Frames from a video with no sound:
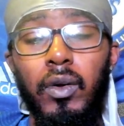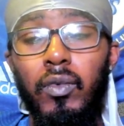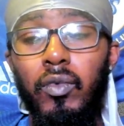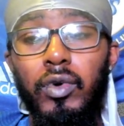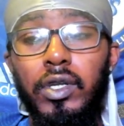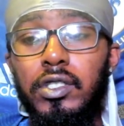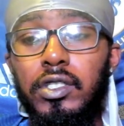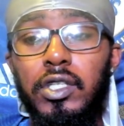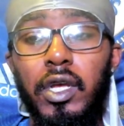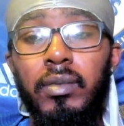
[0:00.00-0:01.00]
Reece
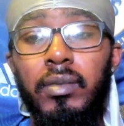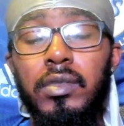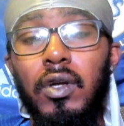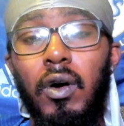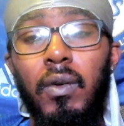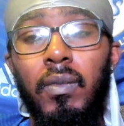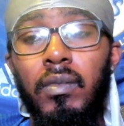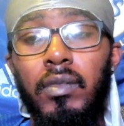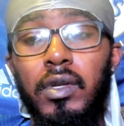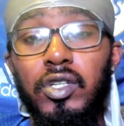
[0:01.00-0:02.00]
James
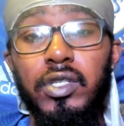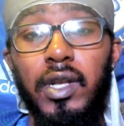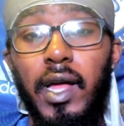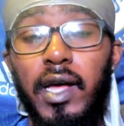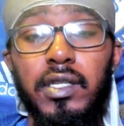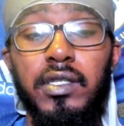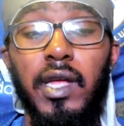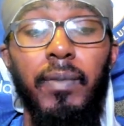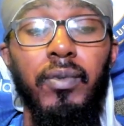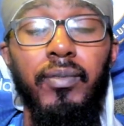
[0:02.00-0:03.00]
just likes this to
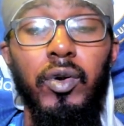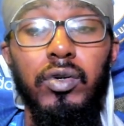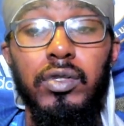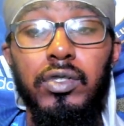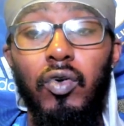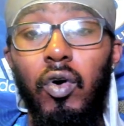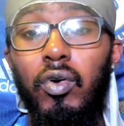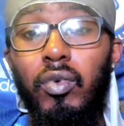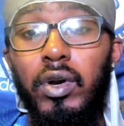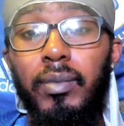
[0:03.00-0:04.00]
happen, because no one
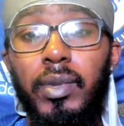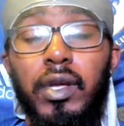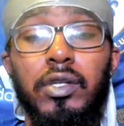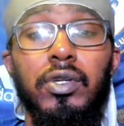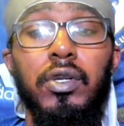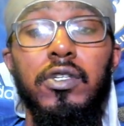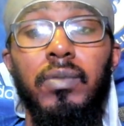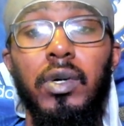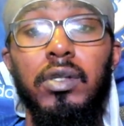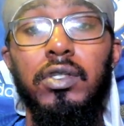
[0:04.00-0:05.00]
want to be injured this
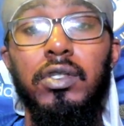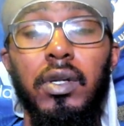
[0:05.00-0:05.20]
much.